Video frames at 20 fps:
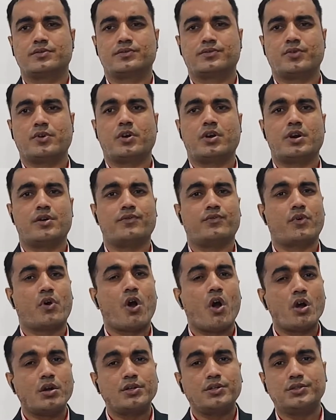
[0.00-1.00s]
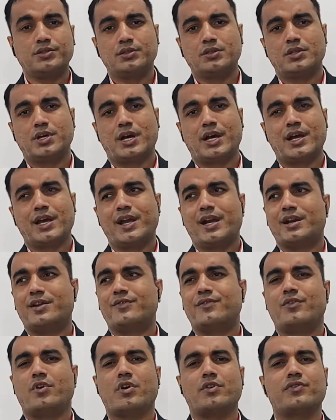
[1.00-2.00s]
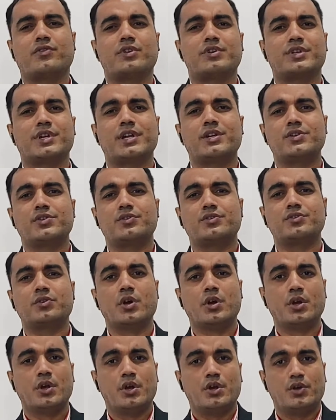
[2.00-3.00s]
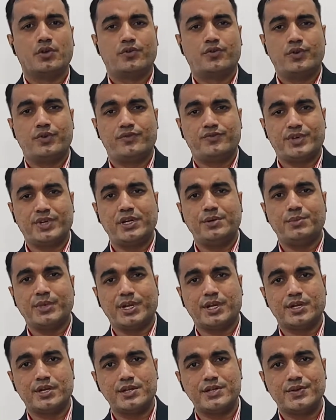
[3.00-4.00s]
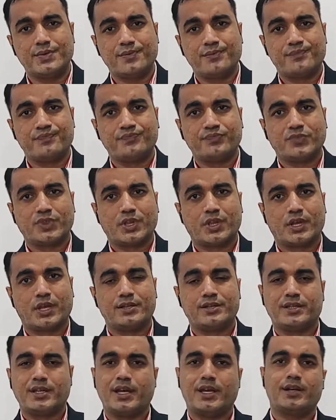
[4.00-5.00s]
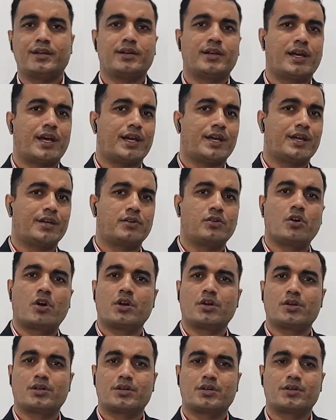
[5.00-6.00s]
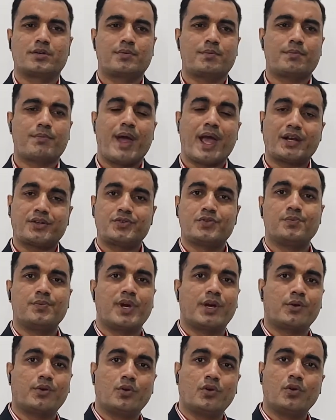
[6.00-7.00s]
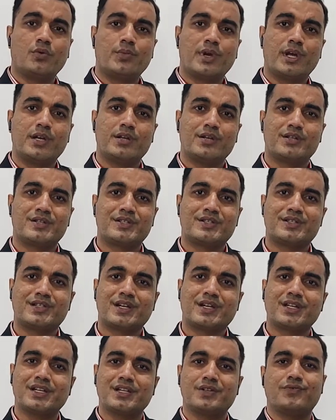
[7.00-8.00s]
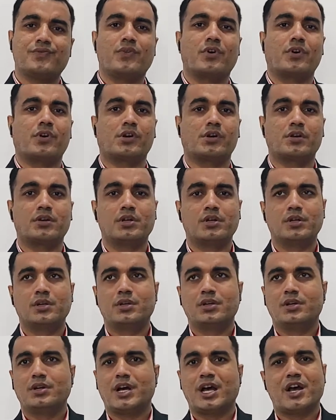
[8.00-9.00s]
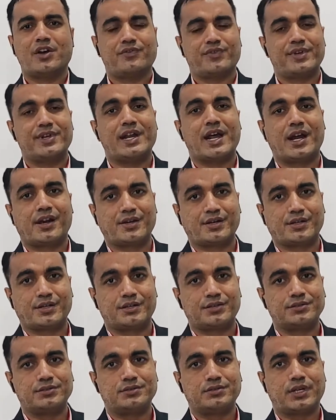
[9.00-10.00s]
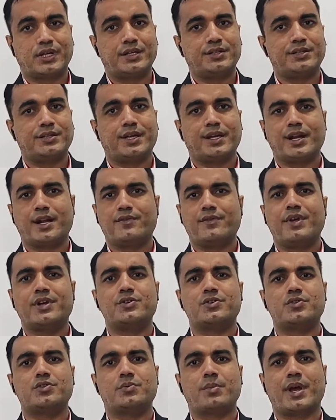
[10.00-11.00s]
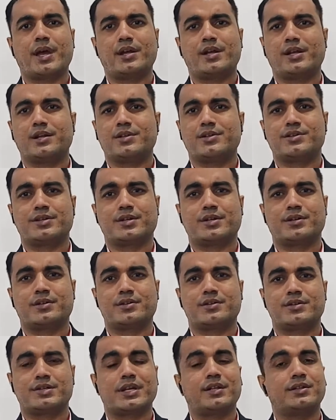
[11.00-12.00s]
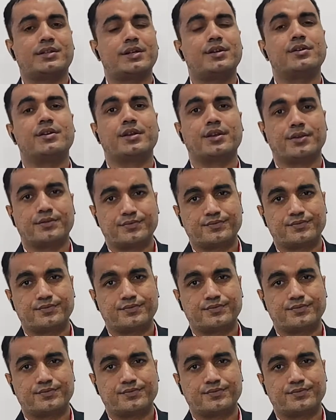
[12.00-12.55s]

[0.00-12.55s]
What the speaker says: for a walk. I had a walk for 10 to 15 minutes, and then I got back to my home and studied for half an hour, and then I went to bed at 10:30